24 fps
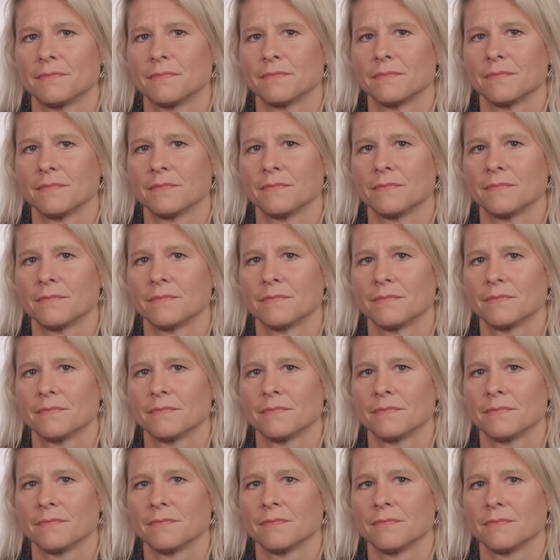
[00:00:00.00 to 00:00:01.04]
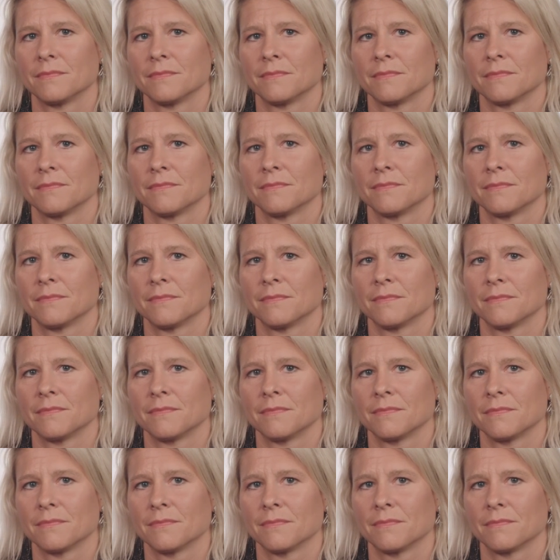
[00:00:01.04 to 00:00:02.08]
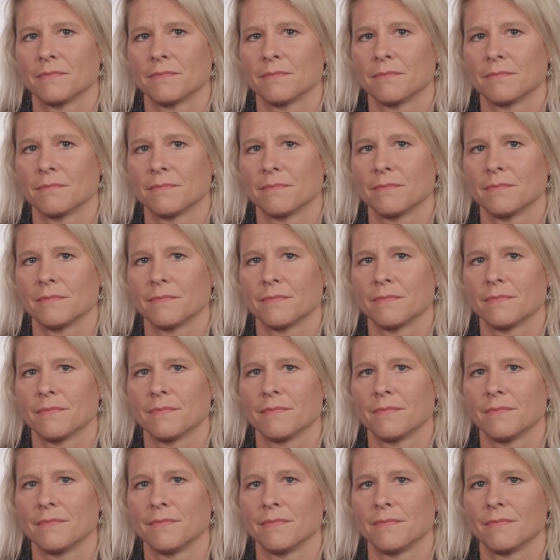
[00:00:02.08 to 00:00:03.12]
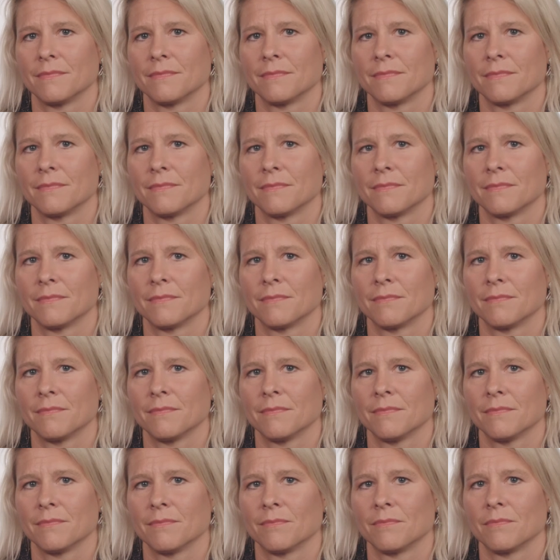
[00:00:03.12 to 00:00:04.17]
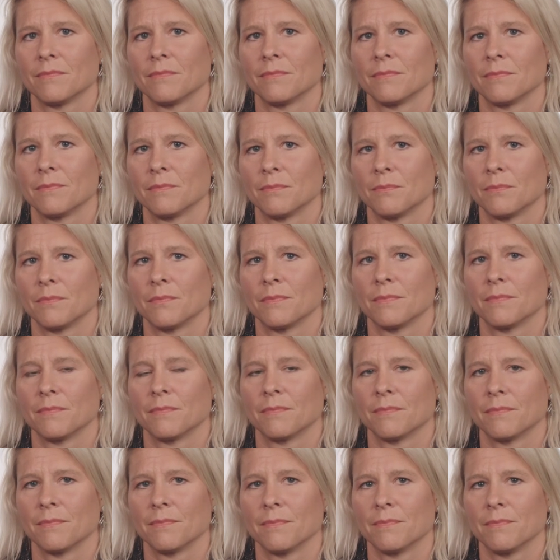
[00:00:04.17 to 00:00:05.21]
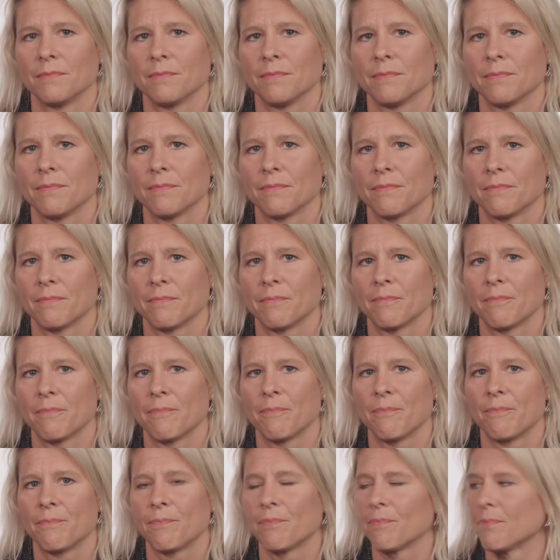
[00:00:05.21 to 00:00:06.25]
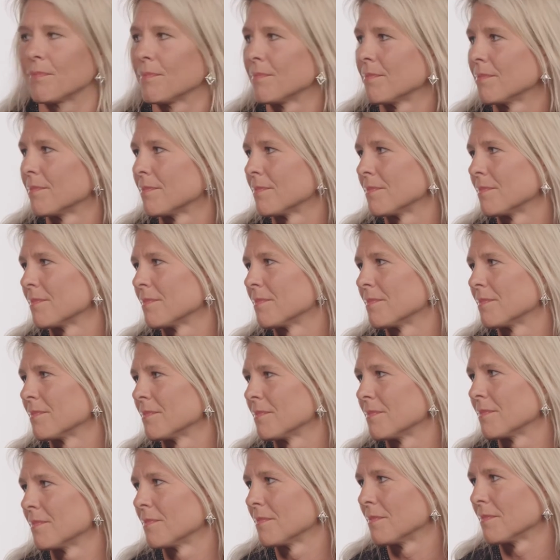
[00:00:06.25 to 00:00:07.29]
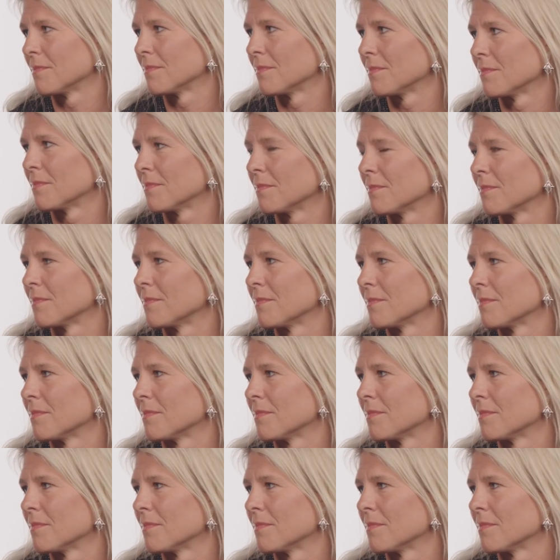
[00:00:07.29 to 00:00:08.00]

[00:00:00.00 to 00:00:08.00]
The person shown says nothing.